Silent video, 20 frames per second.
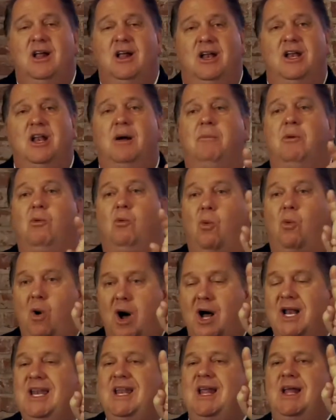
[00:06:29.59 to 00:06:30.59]
Number
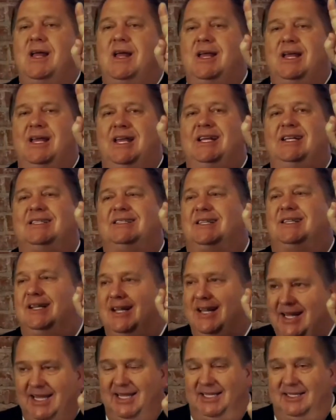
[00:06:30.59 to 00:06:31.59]
1 is
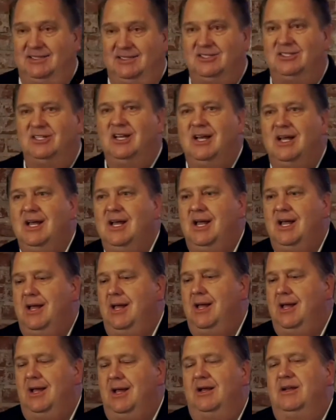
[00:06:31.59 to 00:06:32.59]
leads.
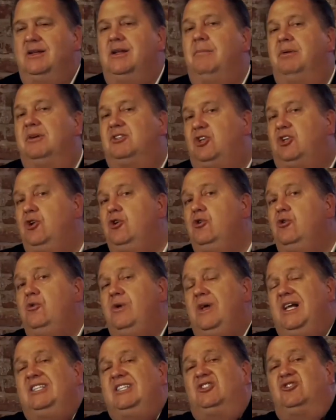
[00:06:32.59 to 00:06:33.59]
Number 2
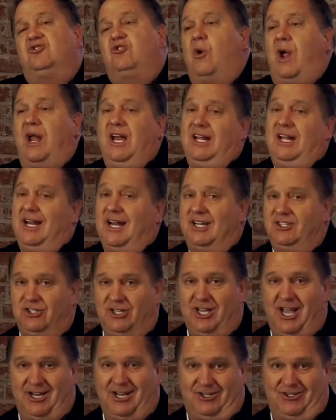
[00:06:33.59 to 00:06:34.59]
is training and
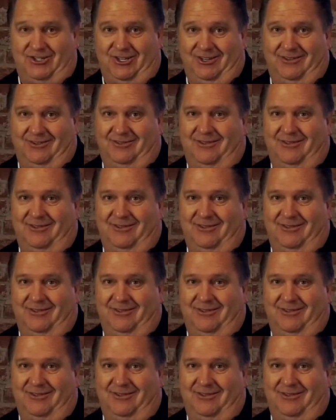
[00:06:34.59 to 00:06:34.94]
education.